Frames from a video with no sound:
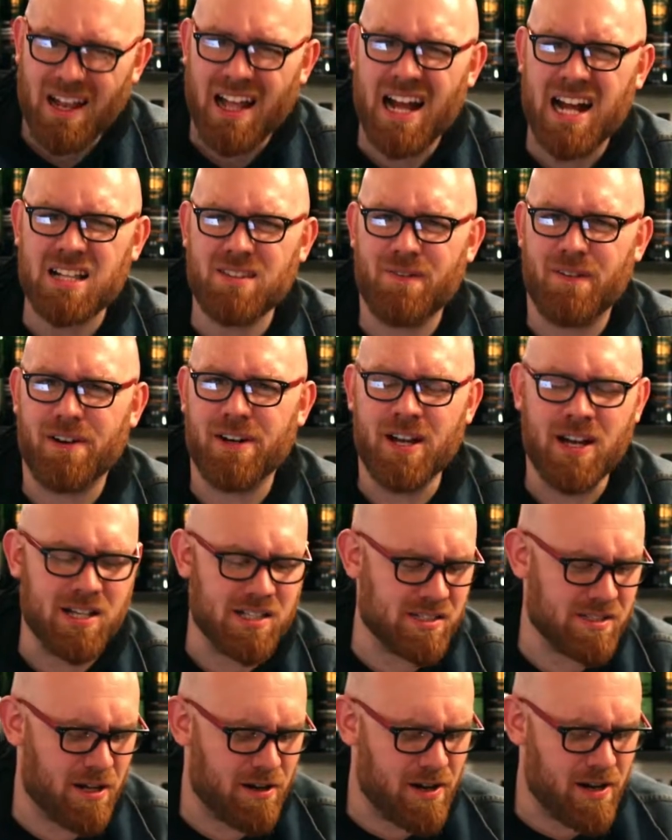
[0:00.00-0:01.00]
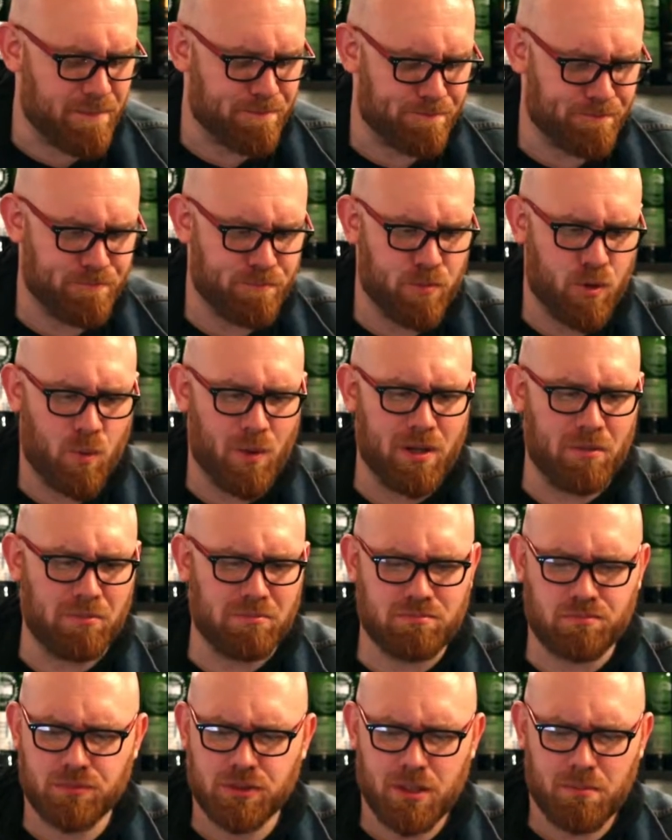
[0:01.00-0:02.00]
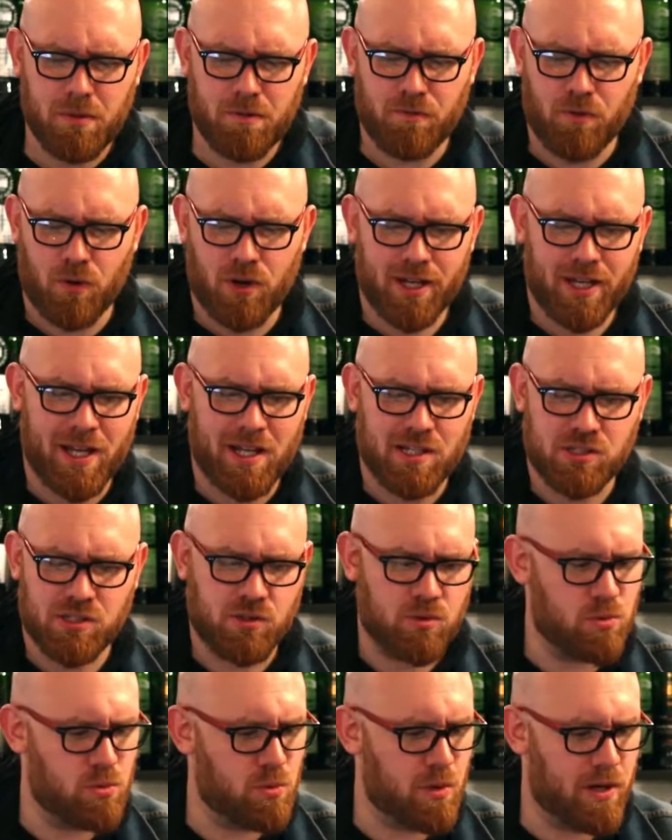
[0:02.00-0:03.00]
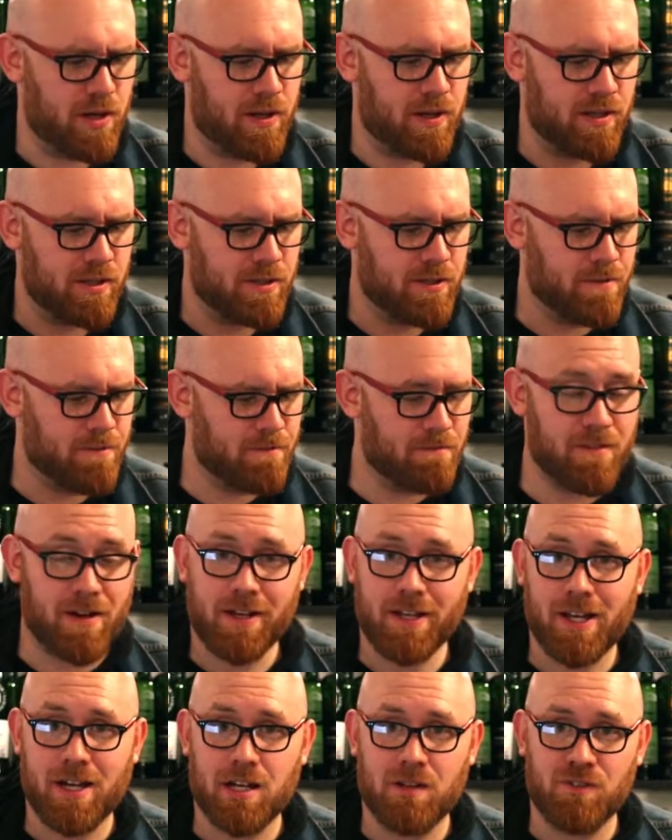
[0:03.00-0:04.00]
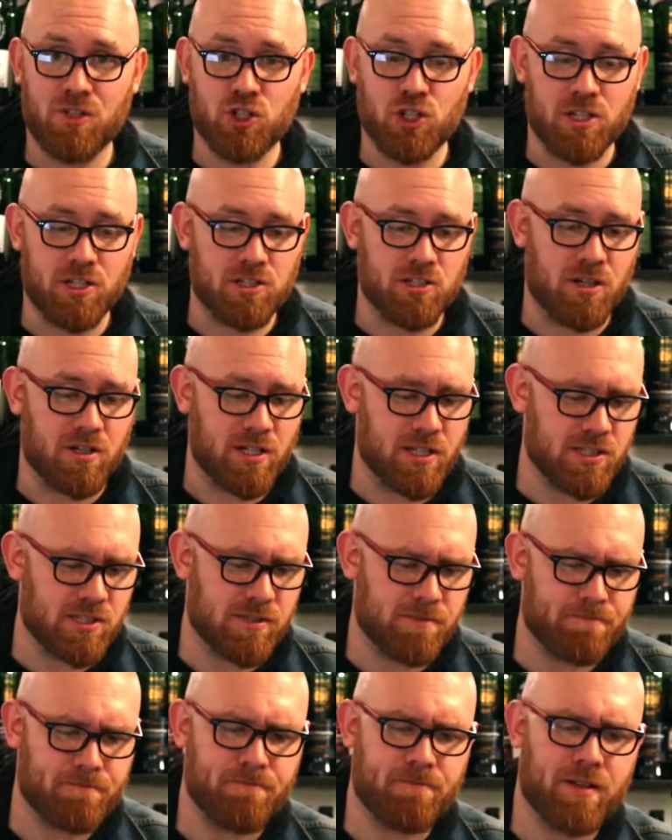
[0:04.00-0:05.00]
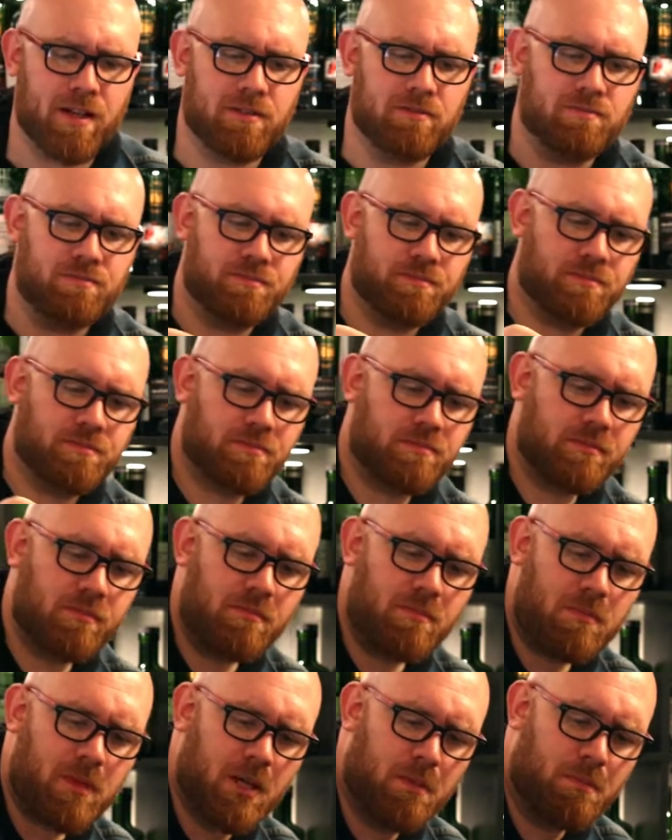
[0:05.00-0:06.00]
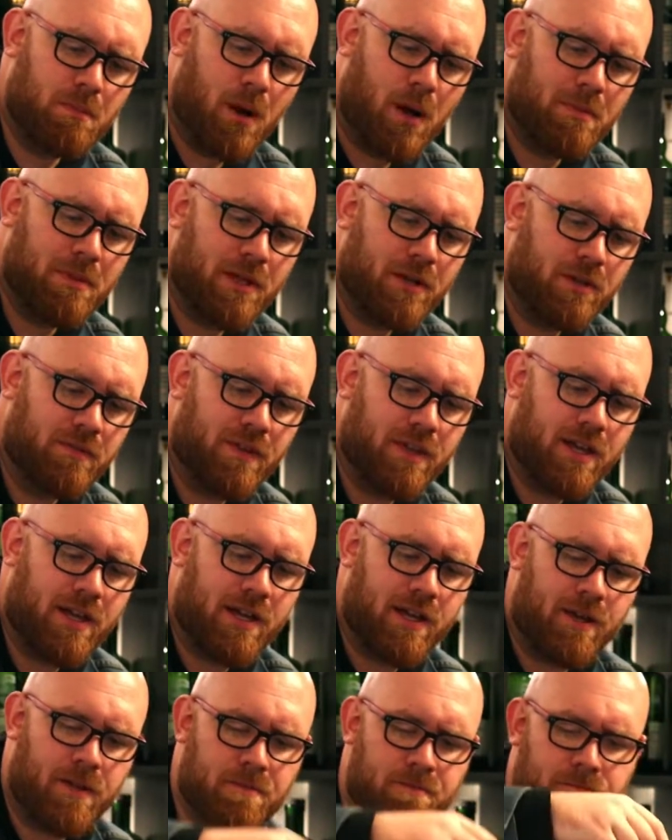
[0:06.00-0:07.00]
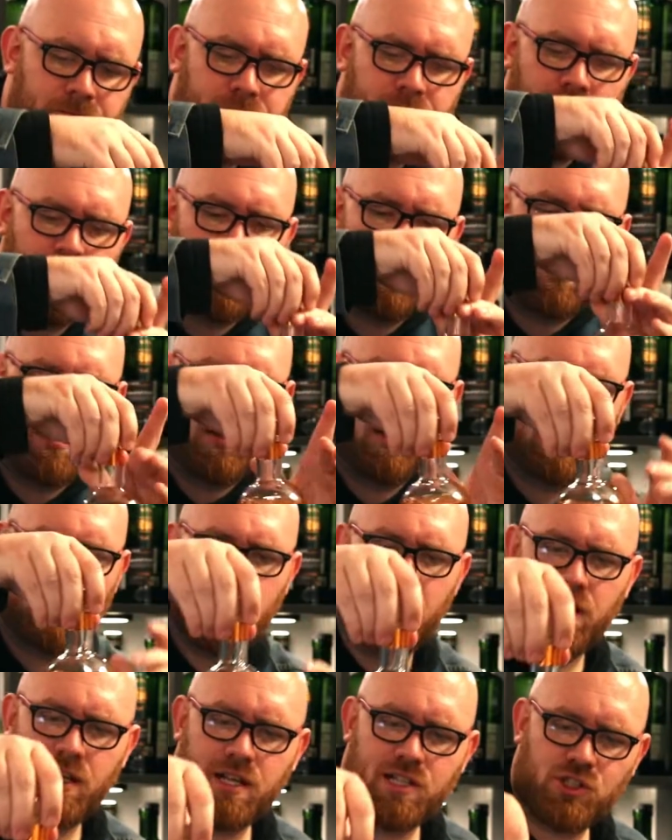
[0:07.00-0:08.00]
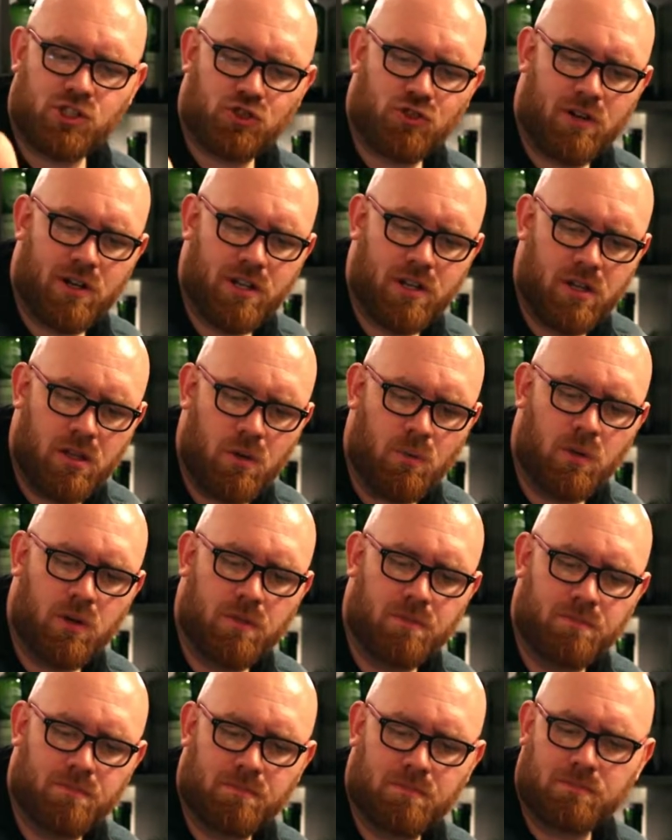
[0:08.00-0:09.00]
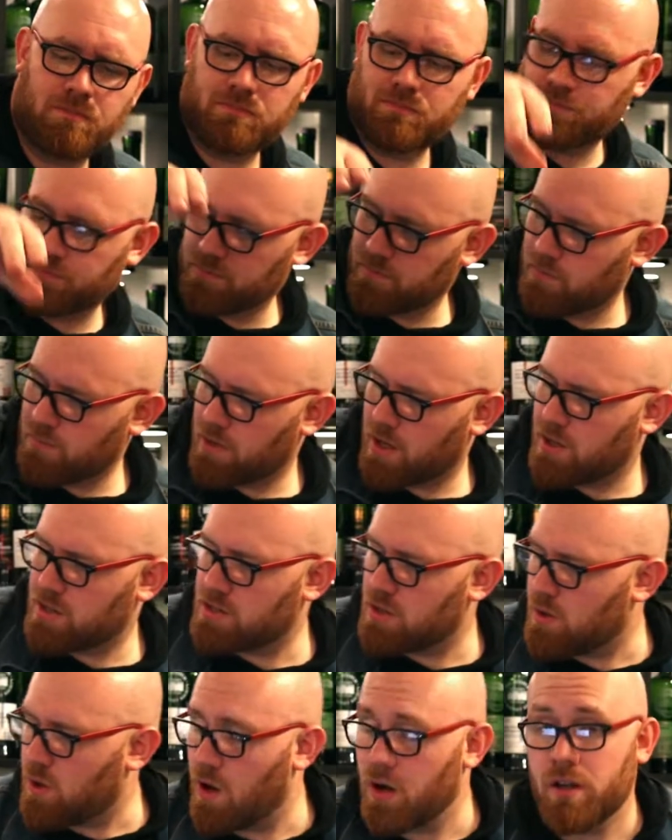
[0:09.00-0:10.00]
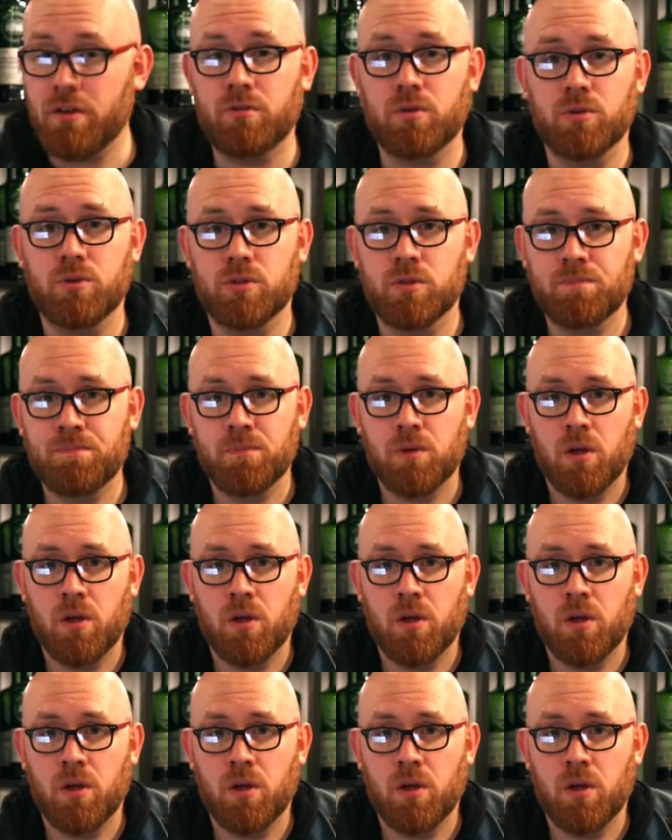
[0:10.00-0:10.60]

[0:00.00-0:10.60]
That's very nice. All right. Well, before I get to finding out if it's gin and tonics, I'll pop that over there, and let's try the other one. So Holyrood.